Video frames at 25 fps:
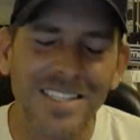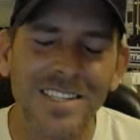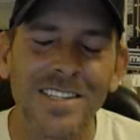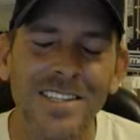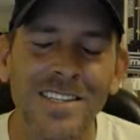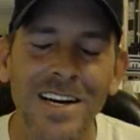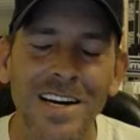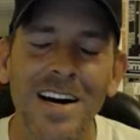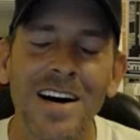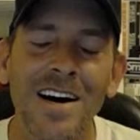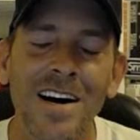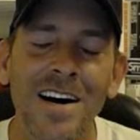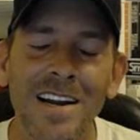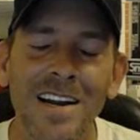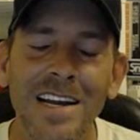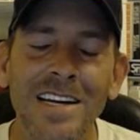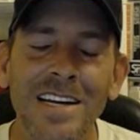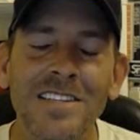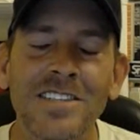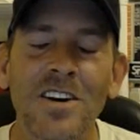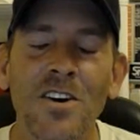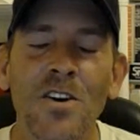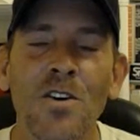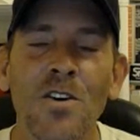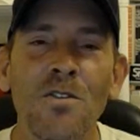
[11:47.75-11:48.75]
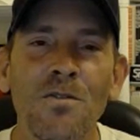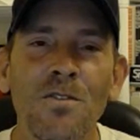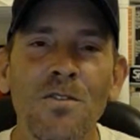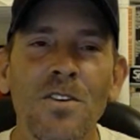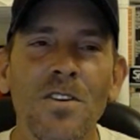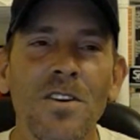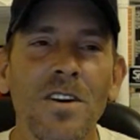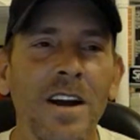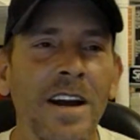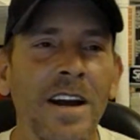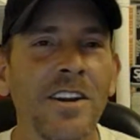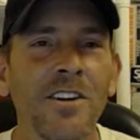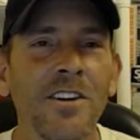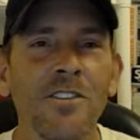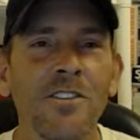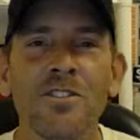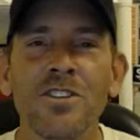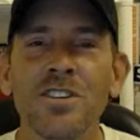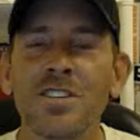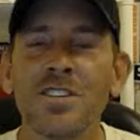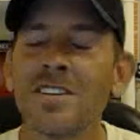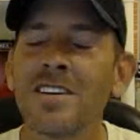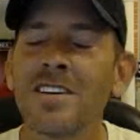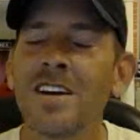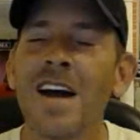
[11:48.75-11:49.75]
done, it's over, and you
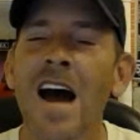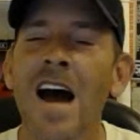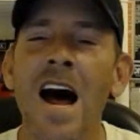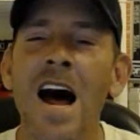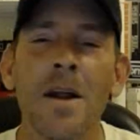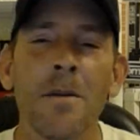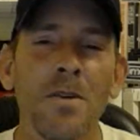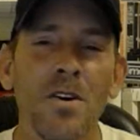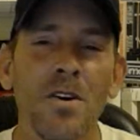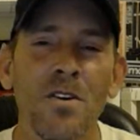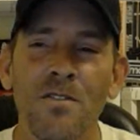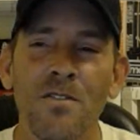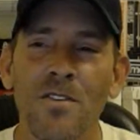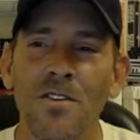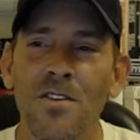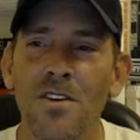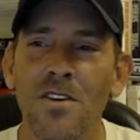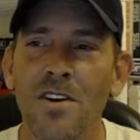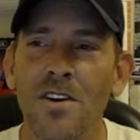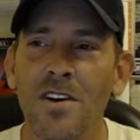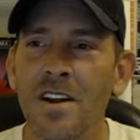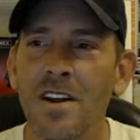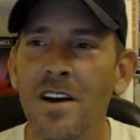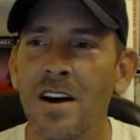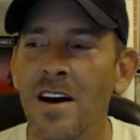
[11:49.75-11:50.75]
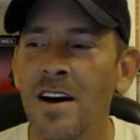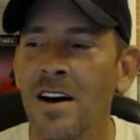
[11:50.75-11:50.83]
just got to move on.